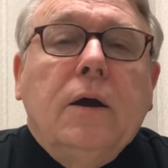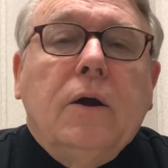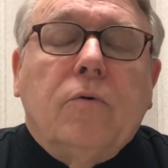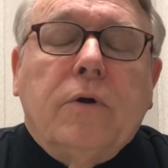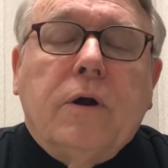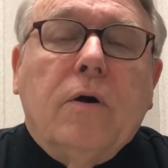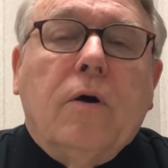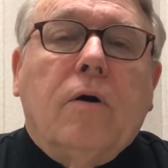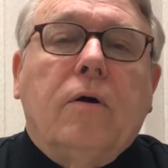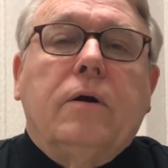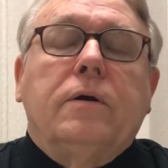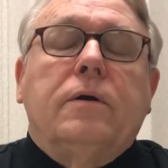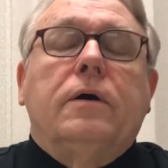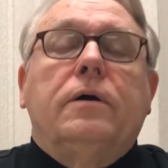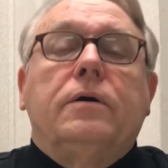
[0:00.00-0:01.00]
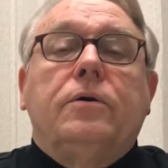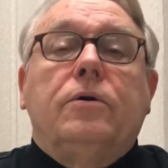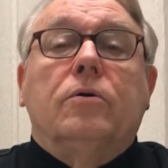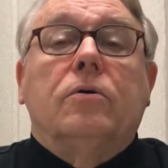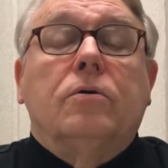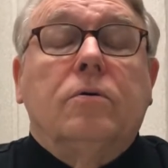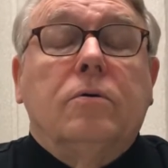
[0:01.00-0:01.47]
regard
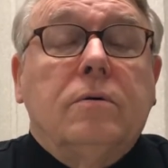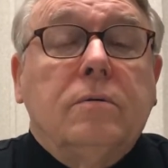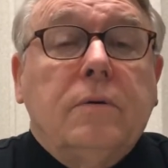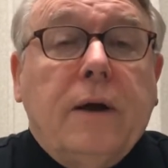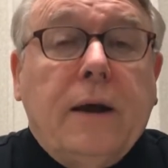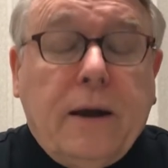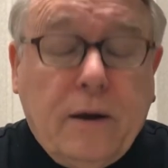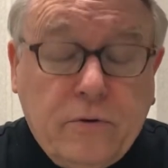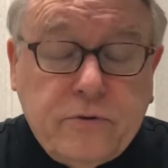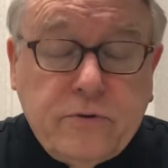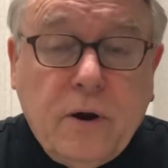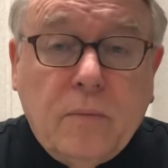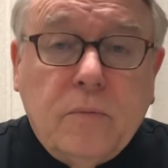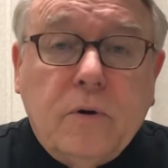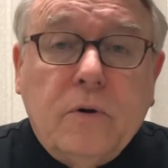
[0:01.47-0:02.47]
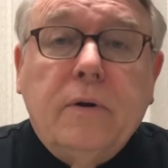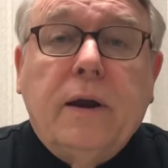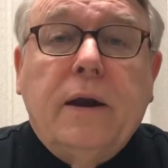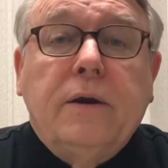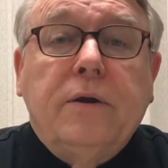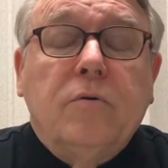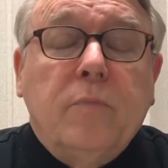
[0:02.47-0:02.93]
your house number
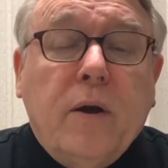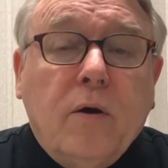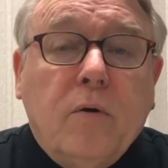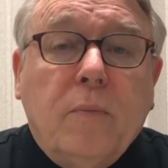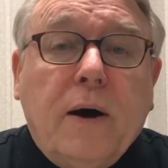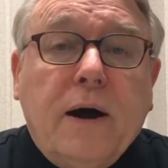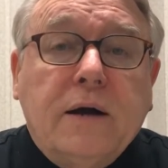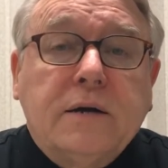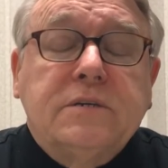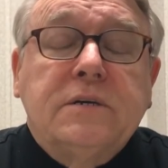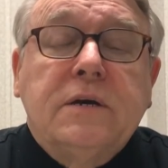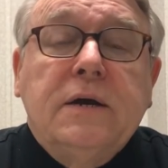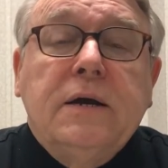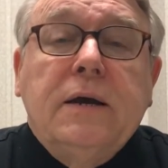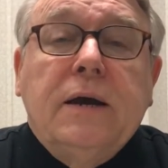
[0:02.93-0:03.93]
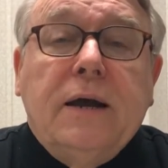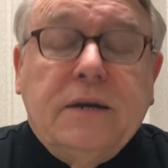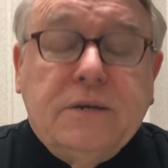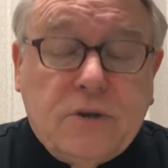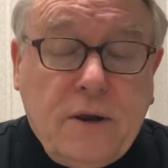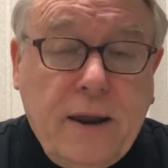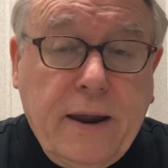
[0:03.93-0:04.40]
and your mailbox
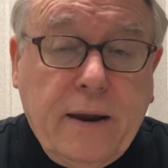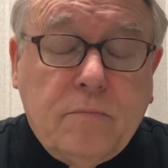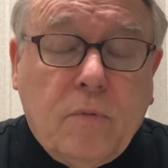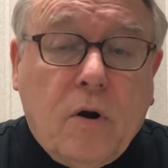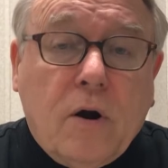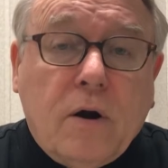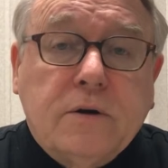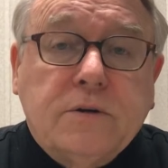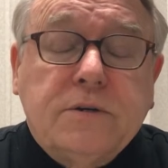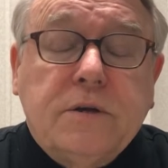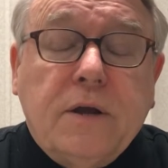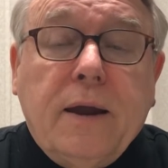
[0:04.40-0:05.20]
as landmarks.